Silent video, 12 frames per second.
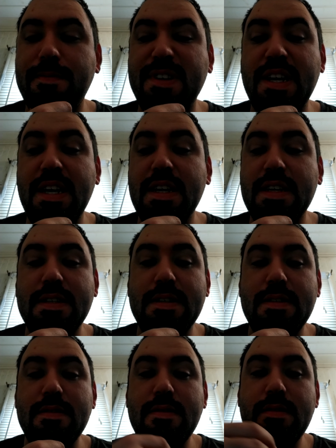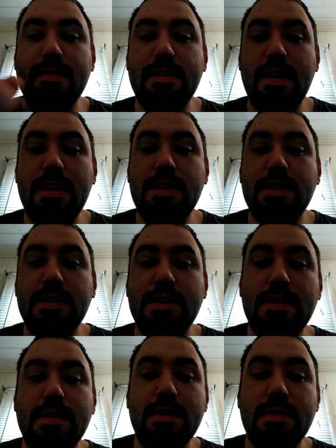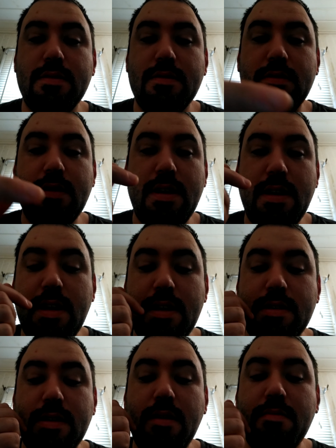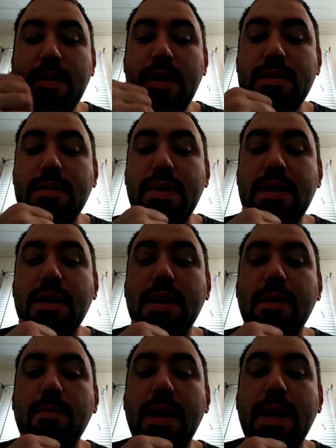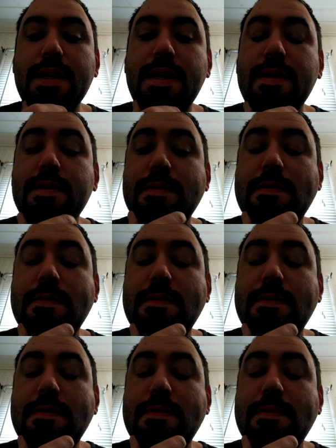Like it just it, something needs to be done about it.